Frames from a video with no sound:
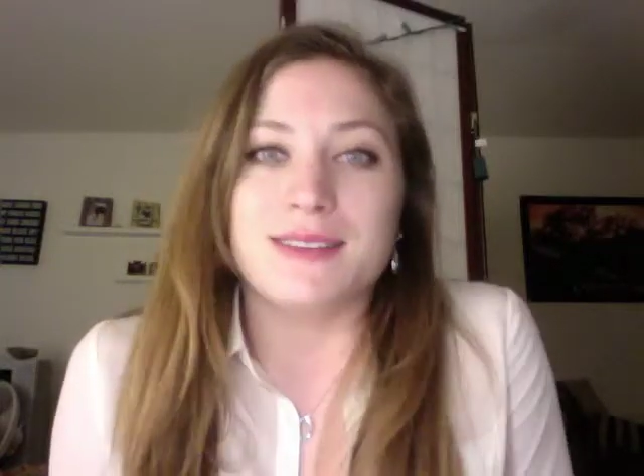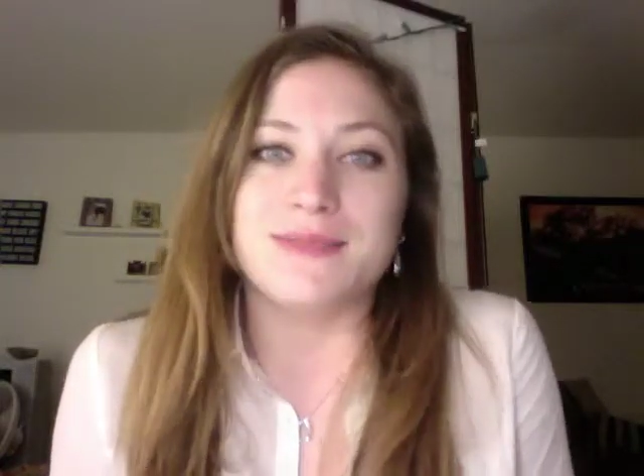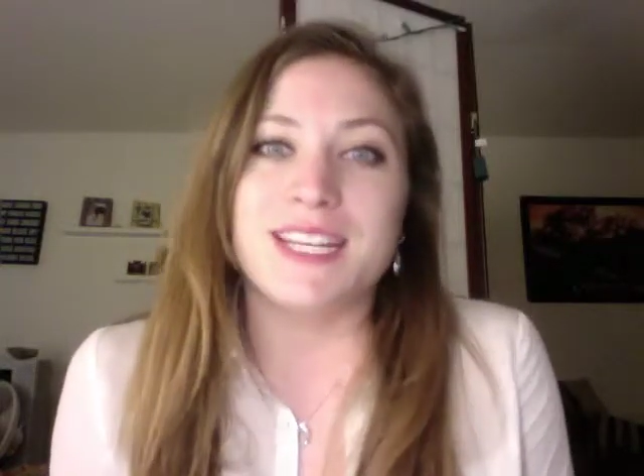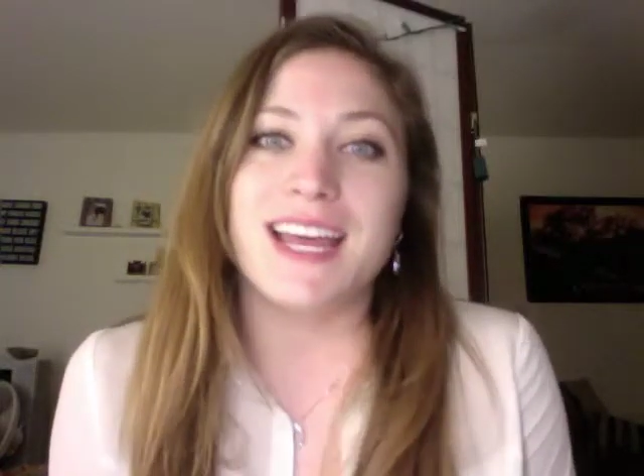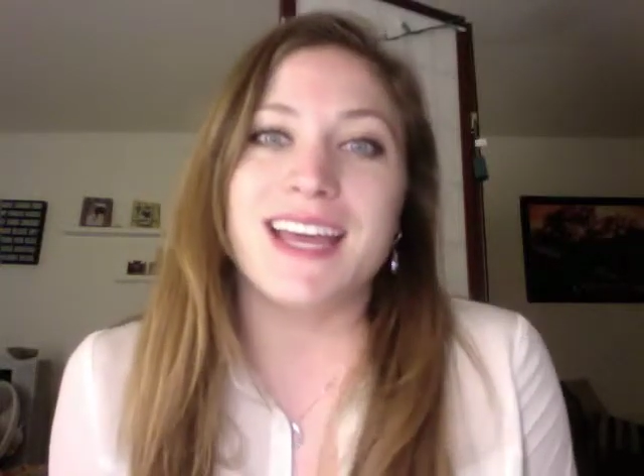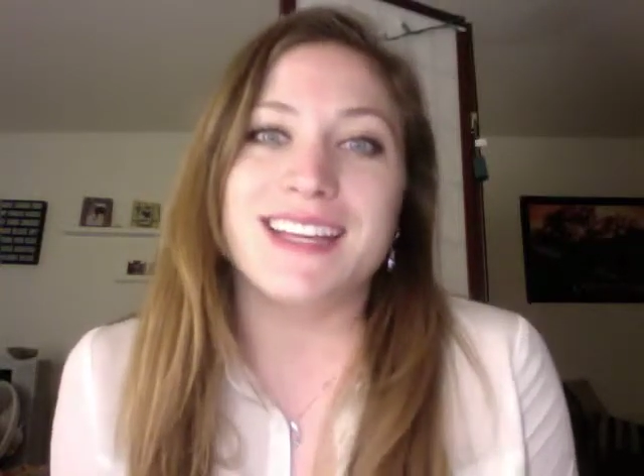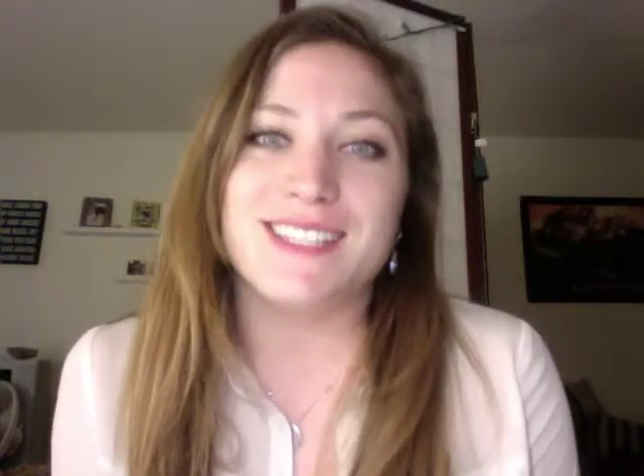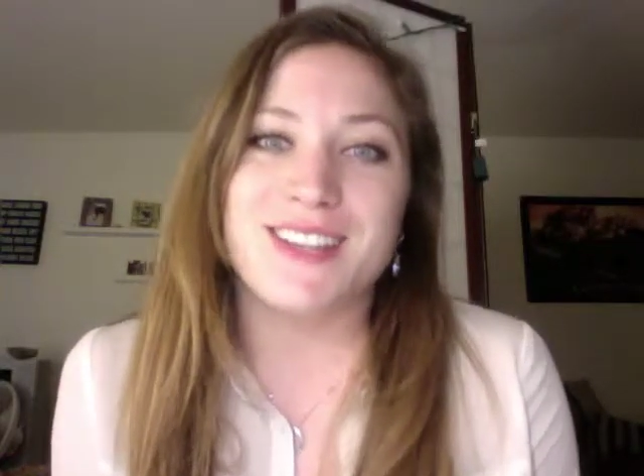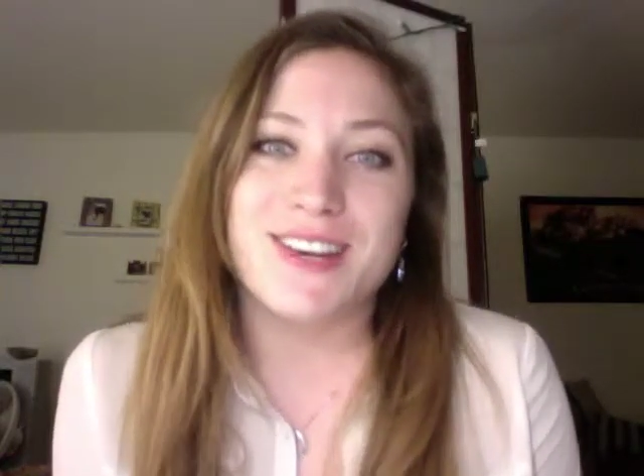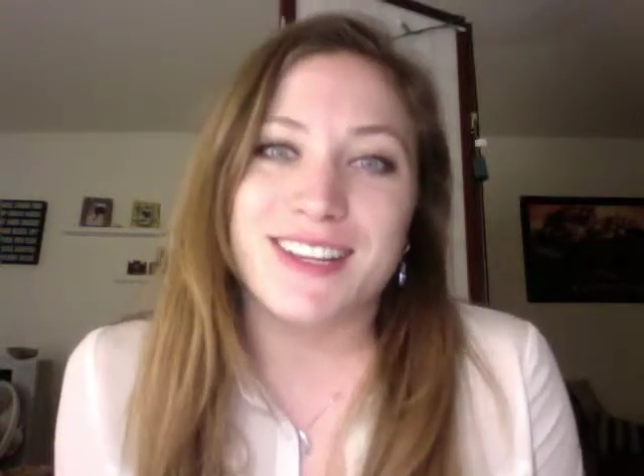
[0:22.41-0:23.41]
Today I got
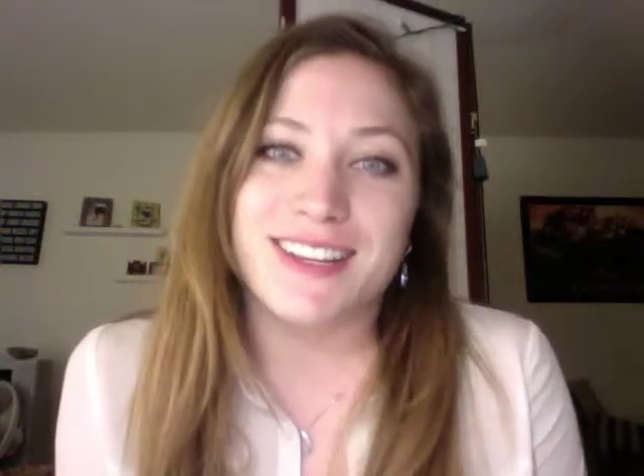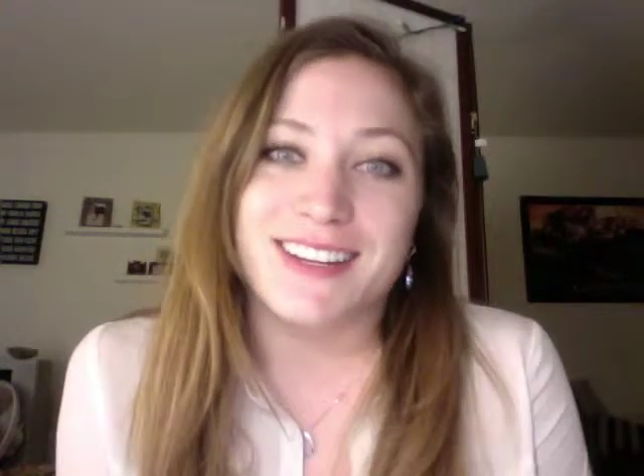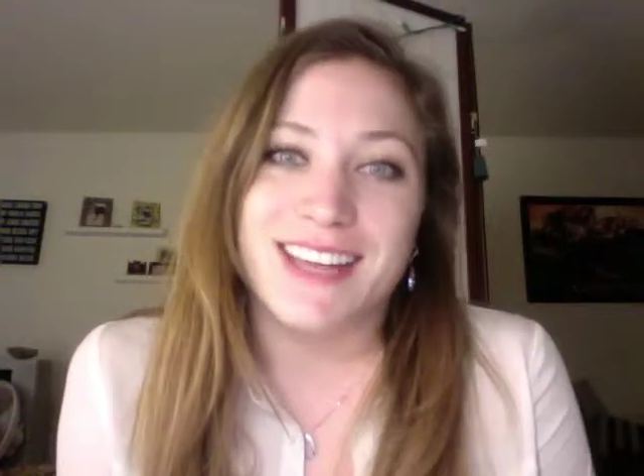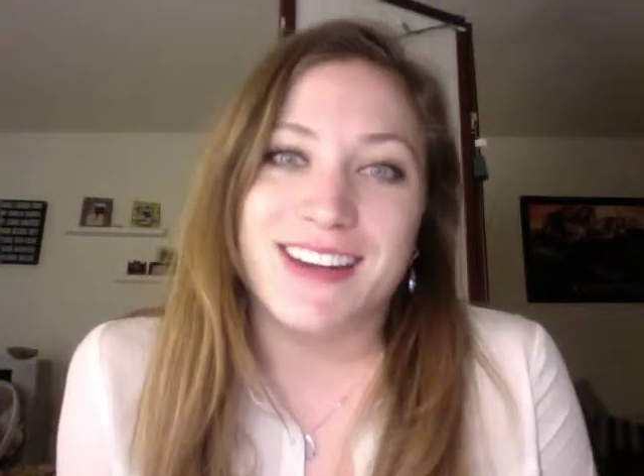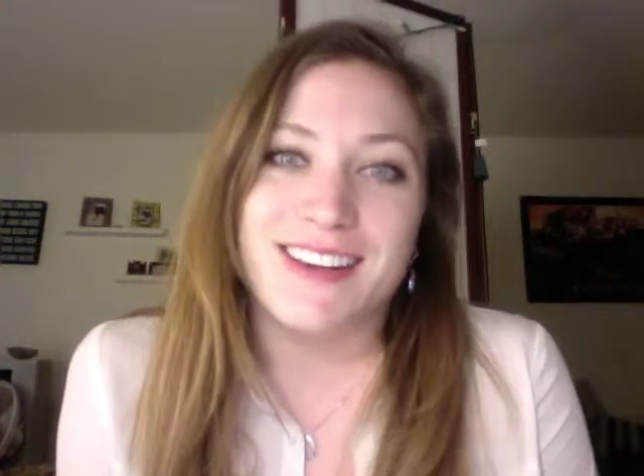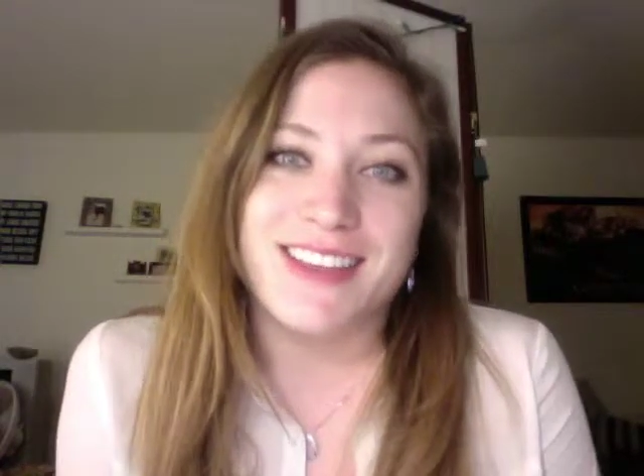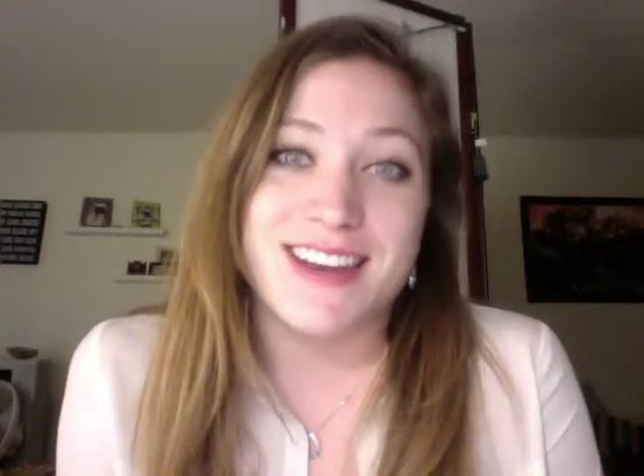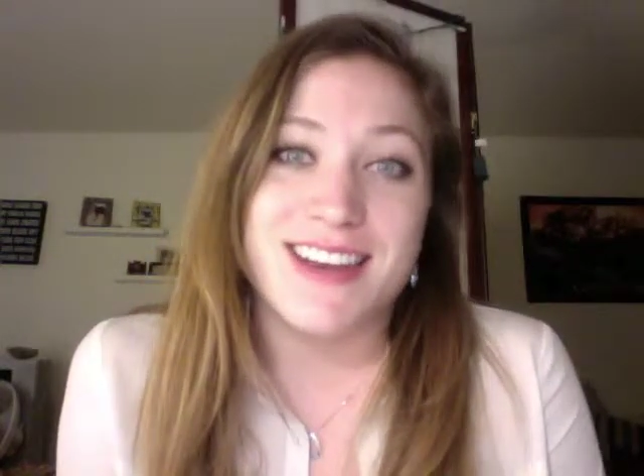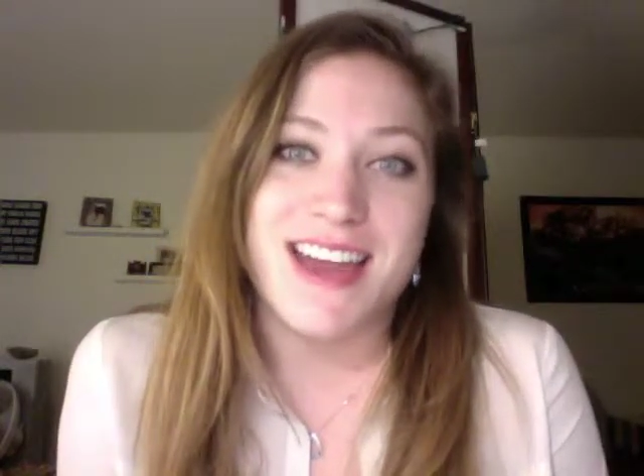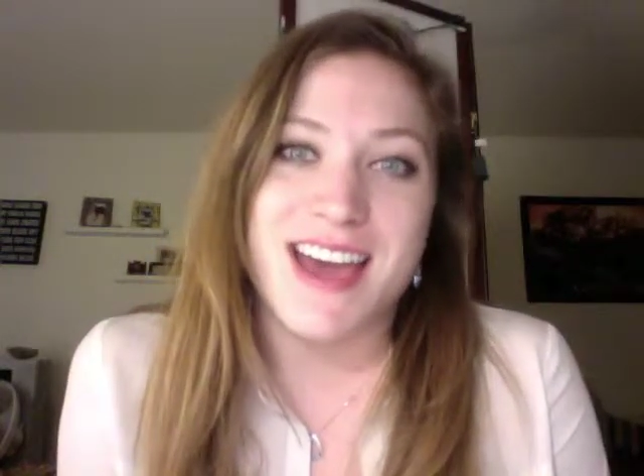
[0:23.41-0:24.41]
started a little later
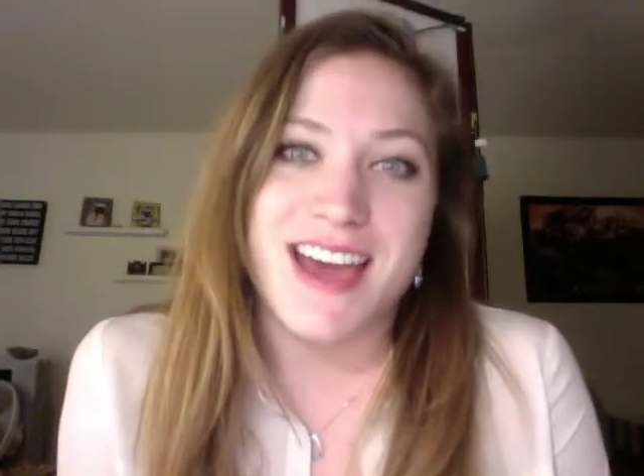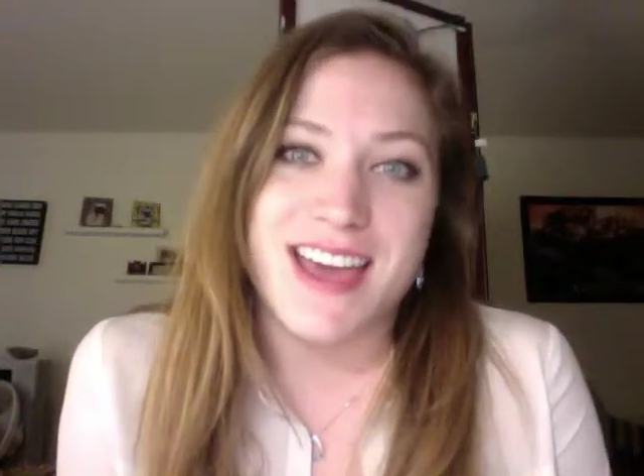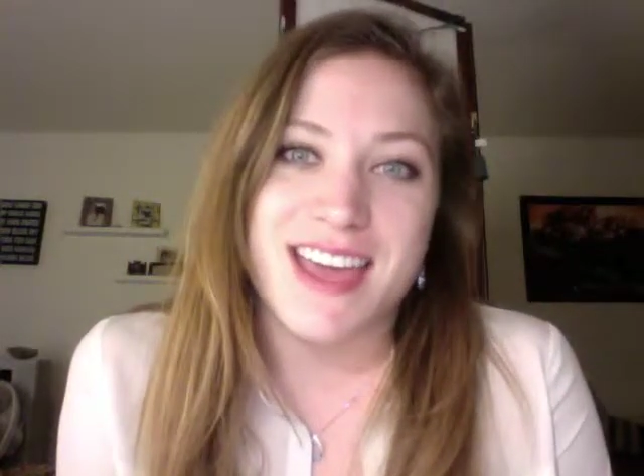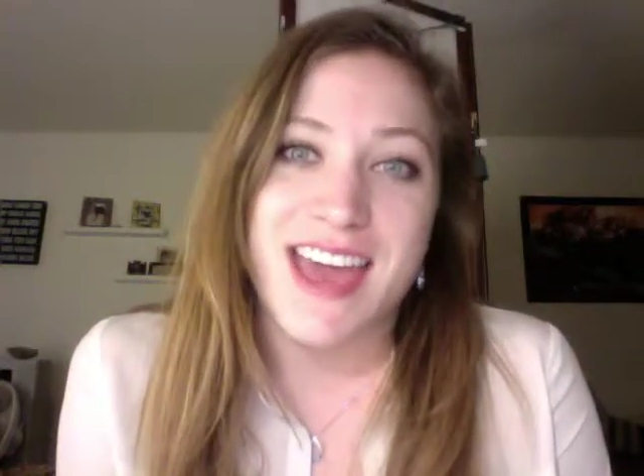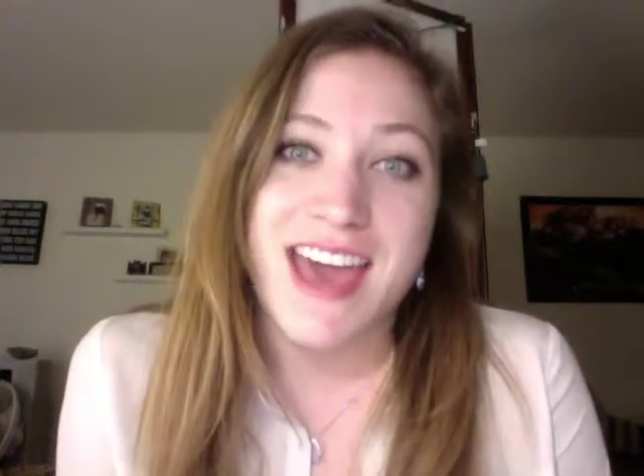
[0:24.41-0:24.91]
than I